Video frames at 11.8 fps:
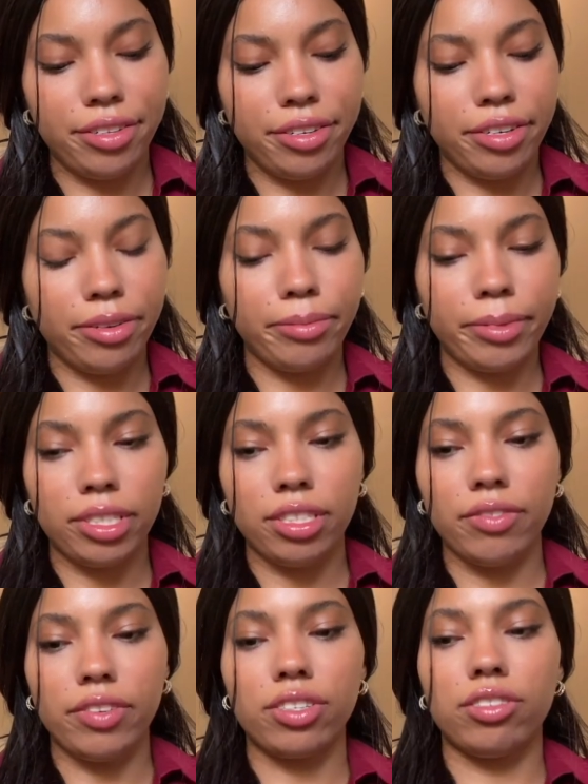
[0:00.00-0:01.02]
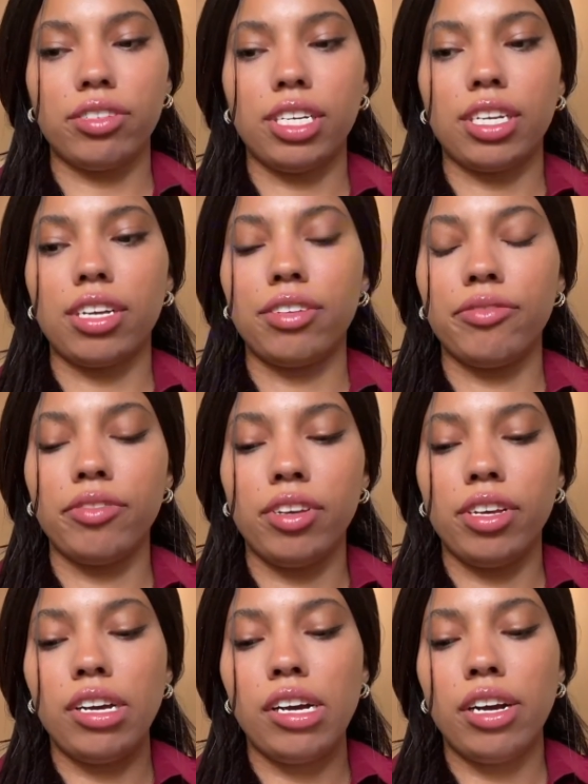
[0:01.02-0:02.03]
Oh, I see victory again.
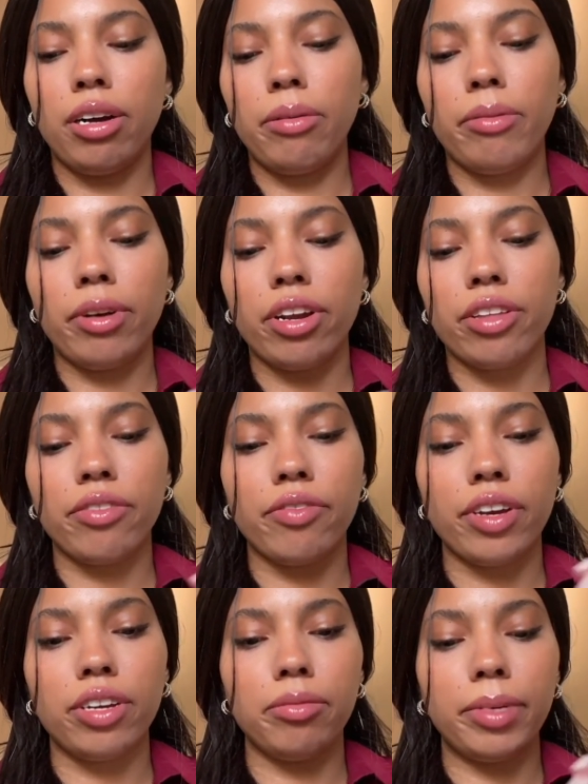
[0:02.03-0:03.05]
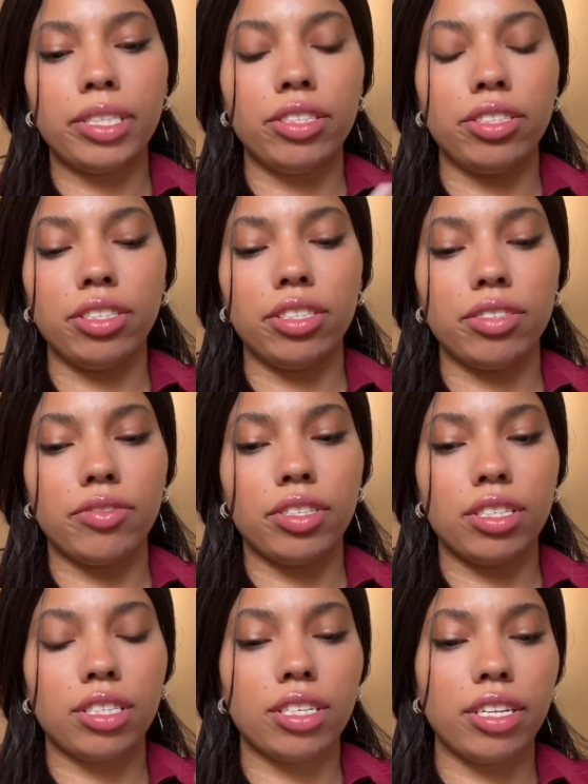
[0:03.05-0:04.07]
What are the final messages for
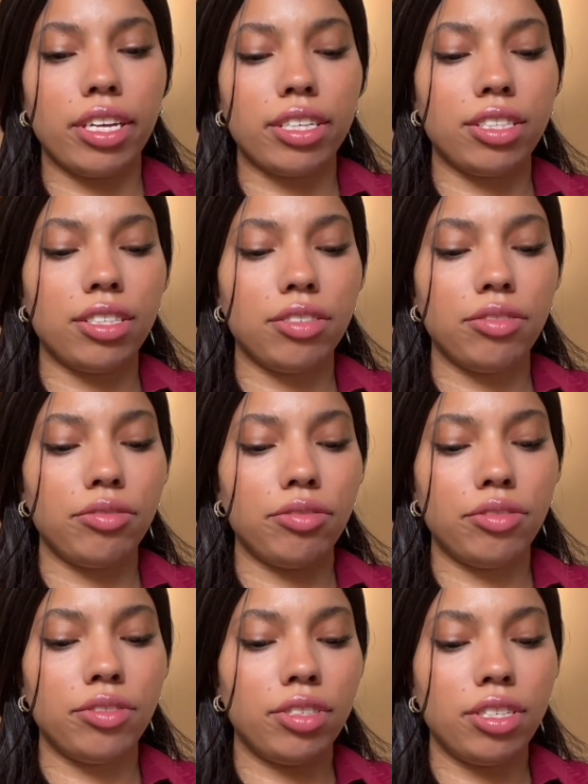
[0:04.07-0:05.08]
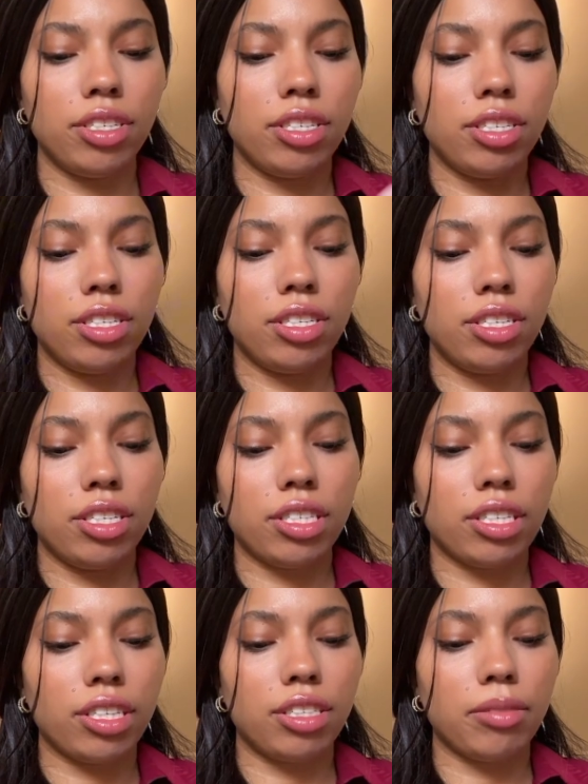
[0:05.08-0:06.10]
this collective? It's
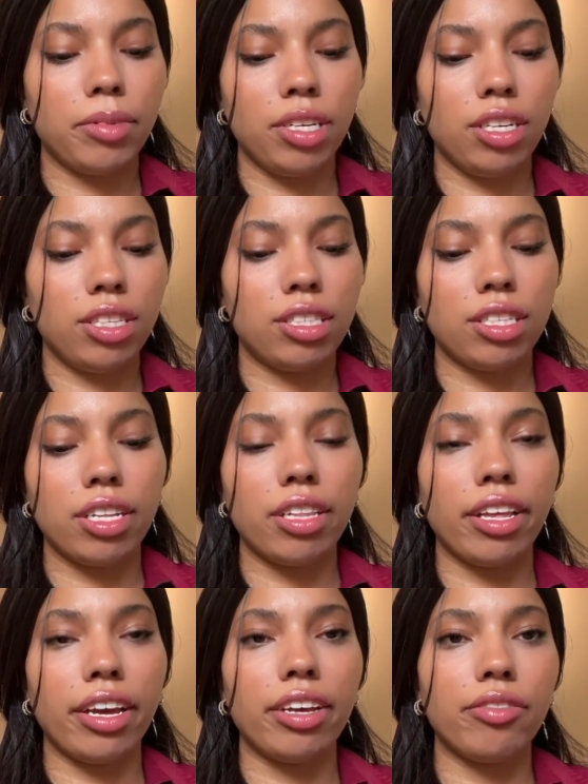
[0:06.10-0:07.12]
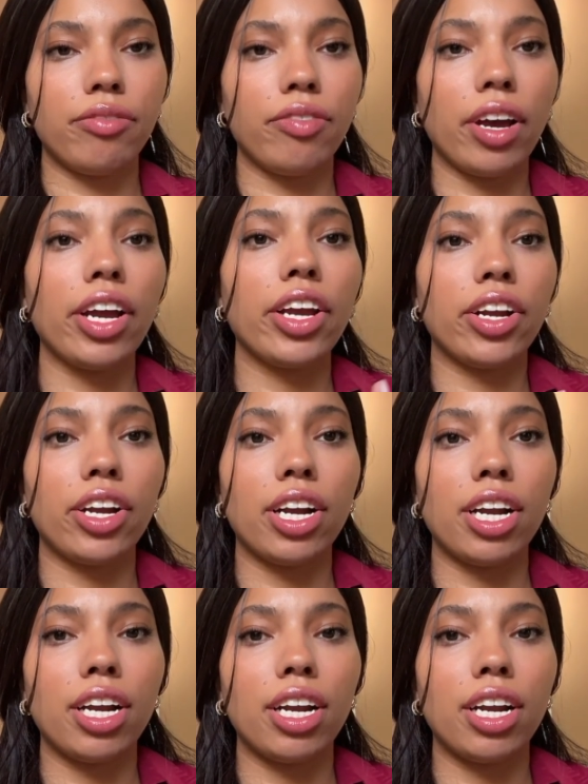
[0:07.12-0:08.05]
like somebody needs to light a fire.